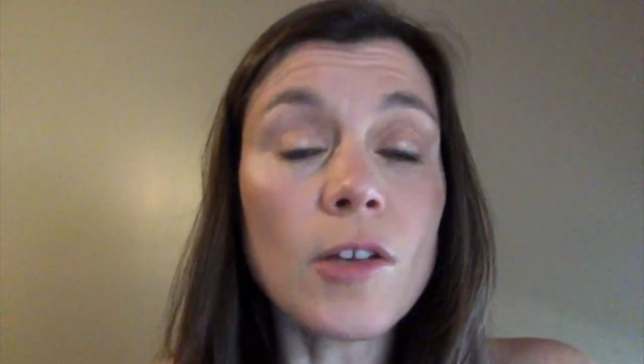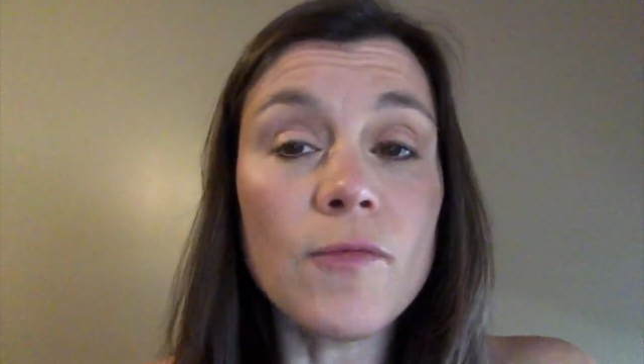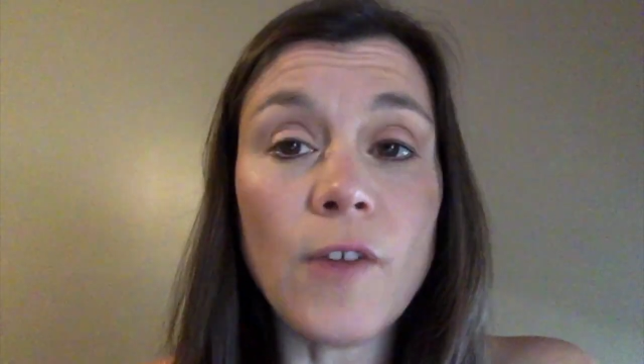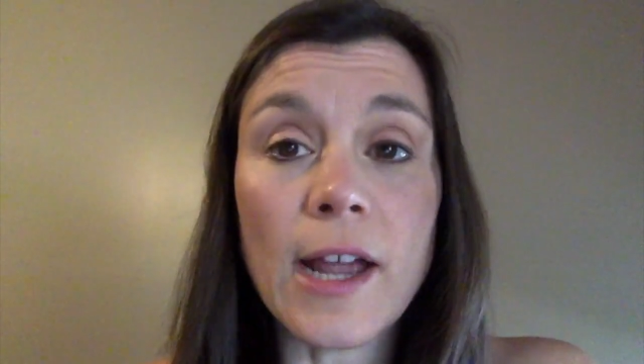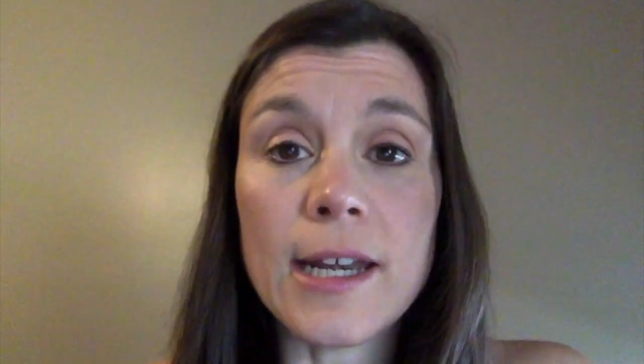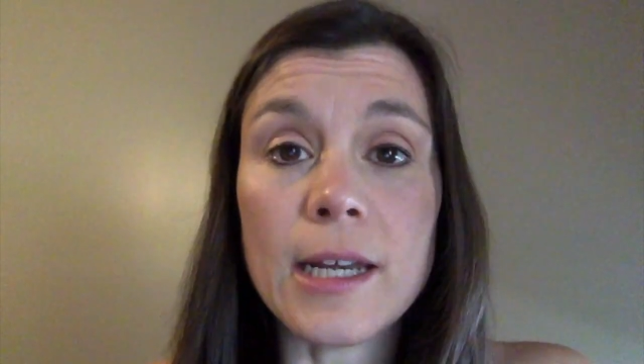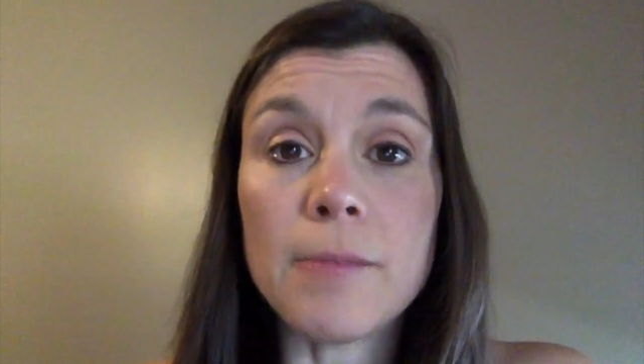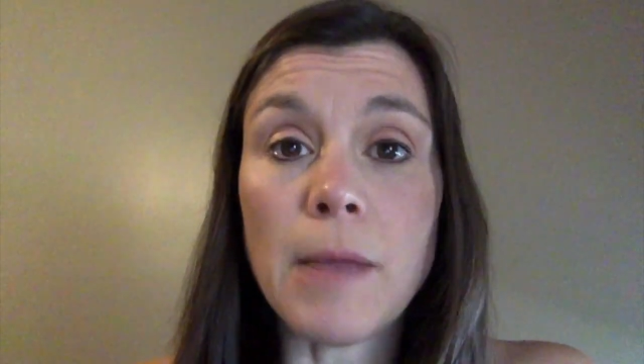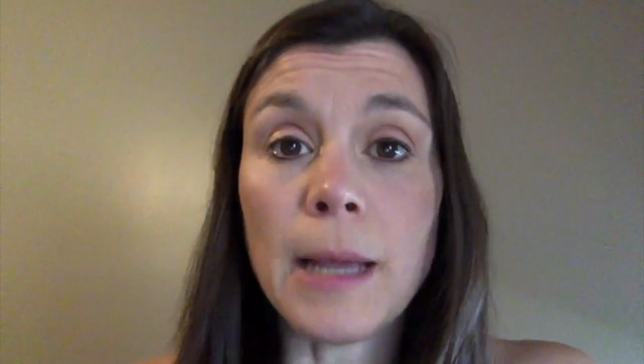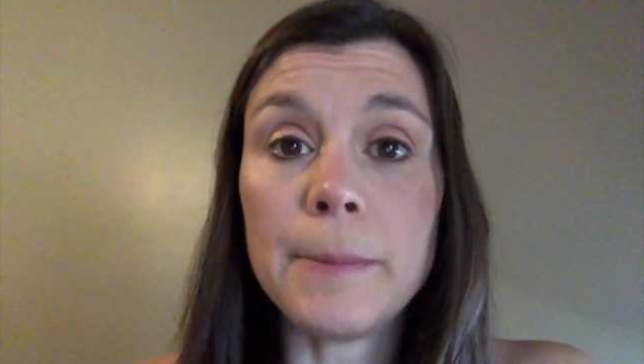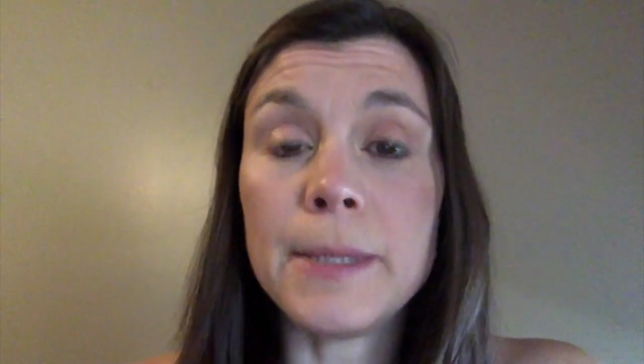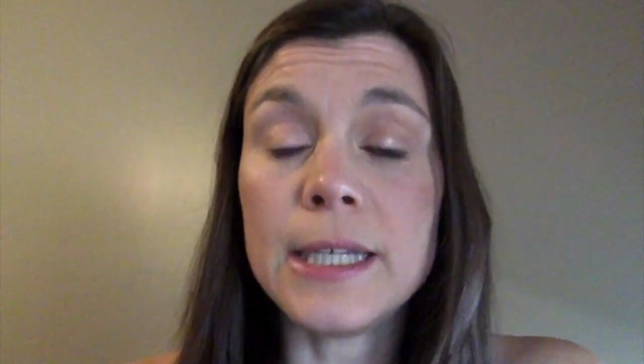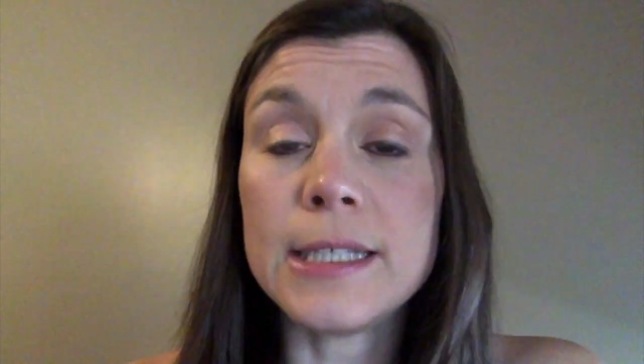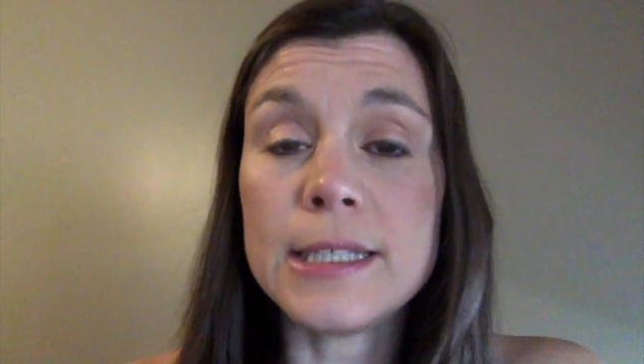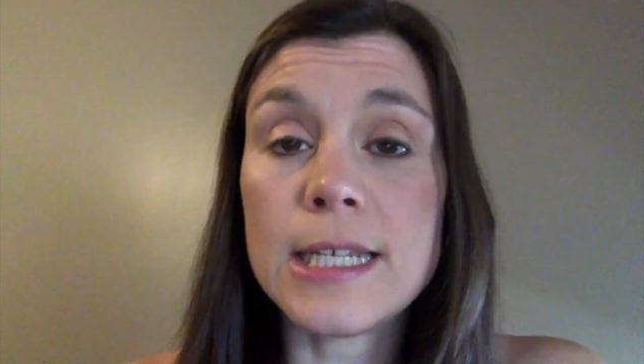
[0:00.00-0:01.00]
finding my
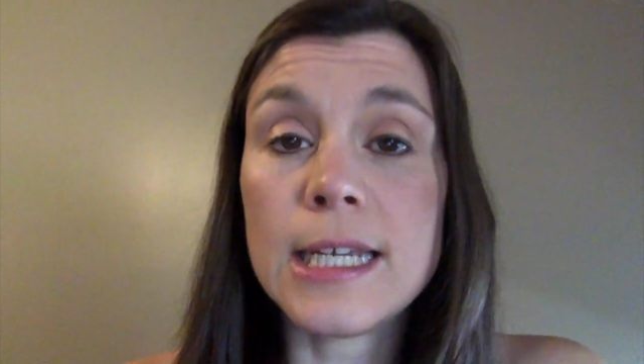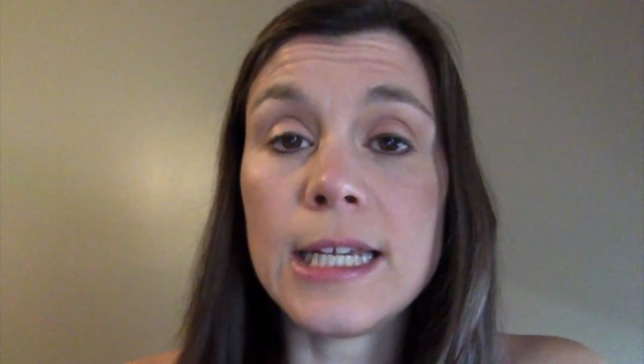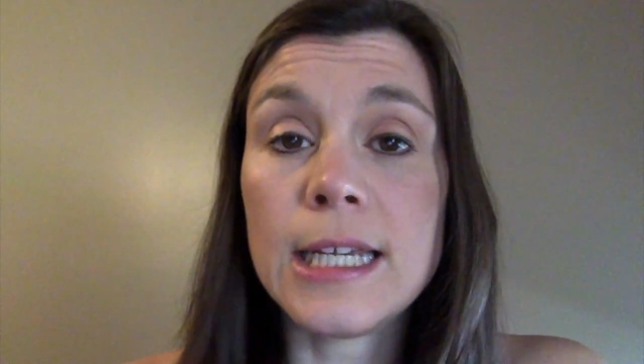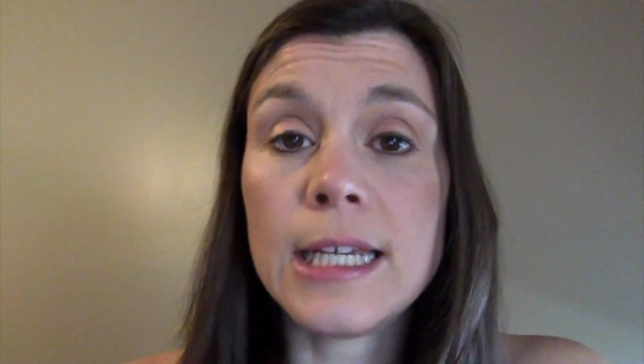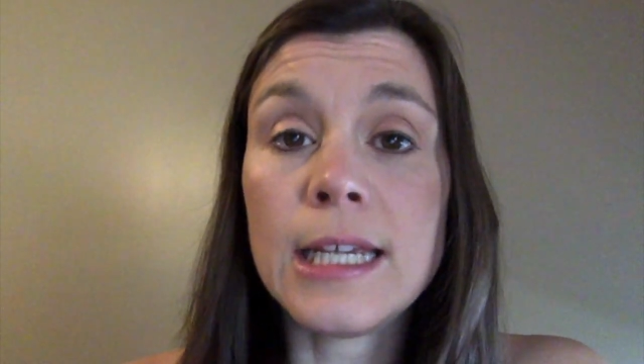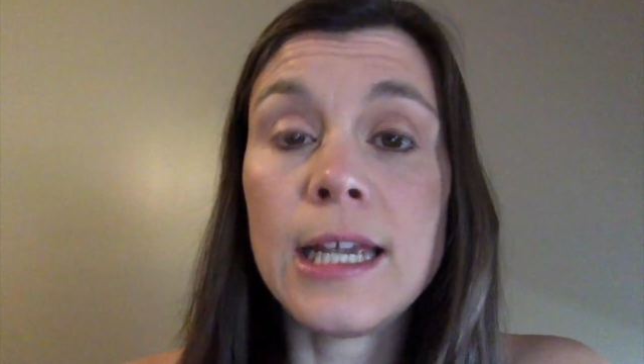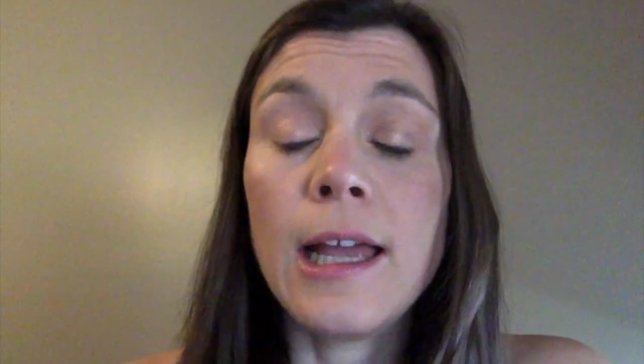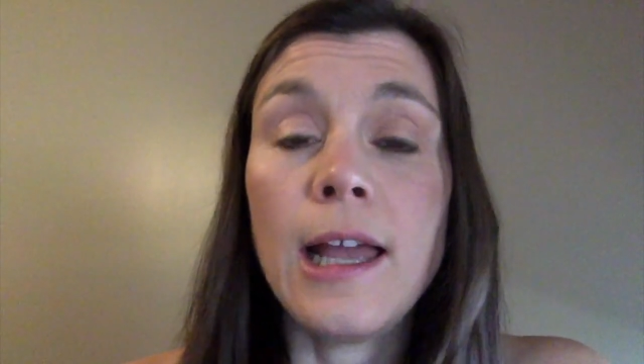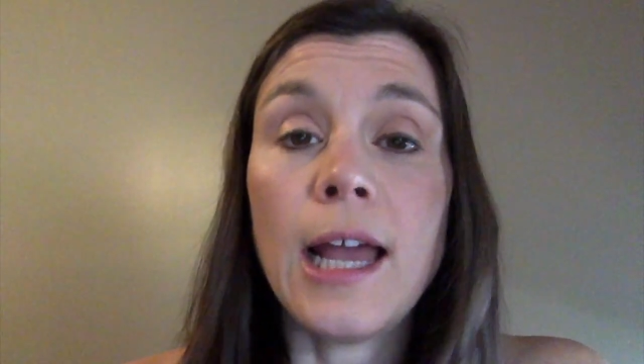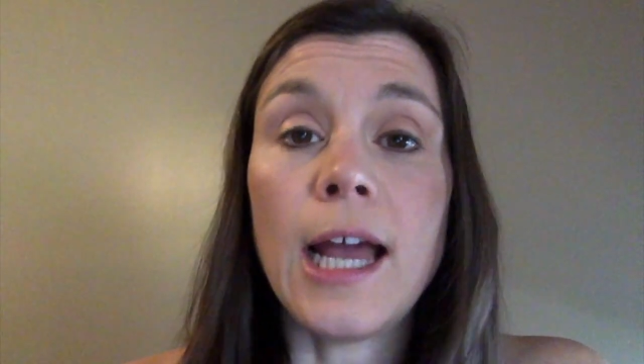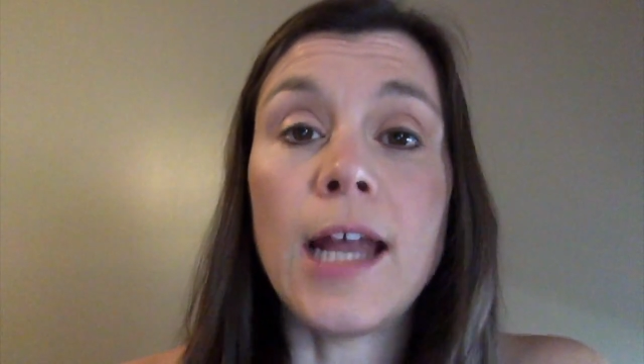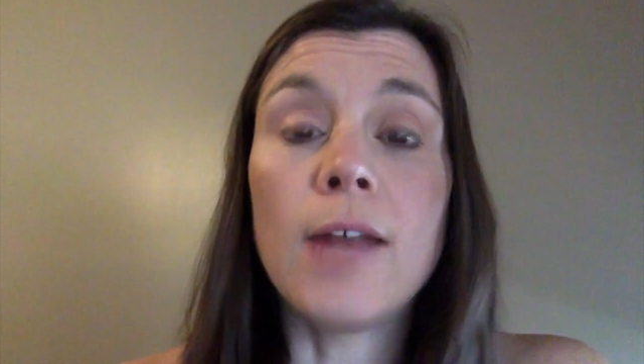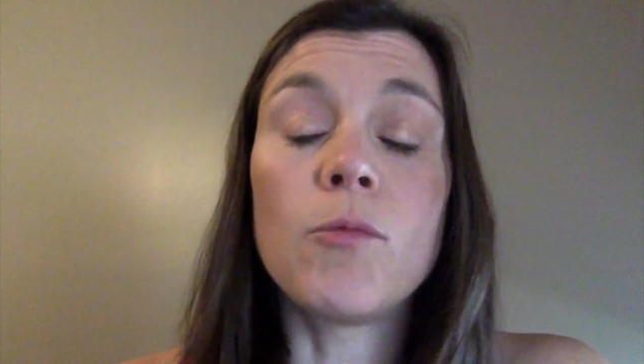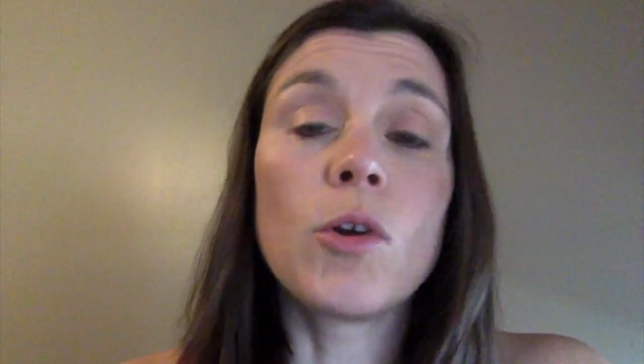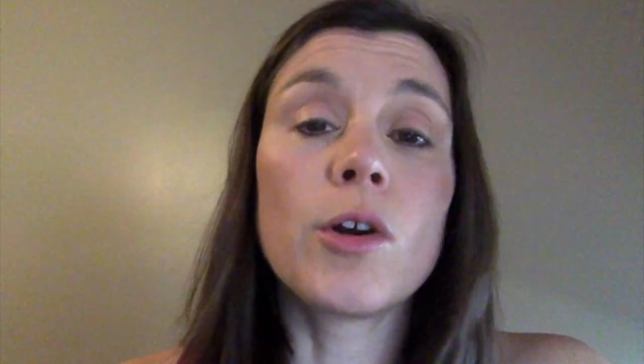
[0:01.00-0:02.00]
PT and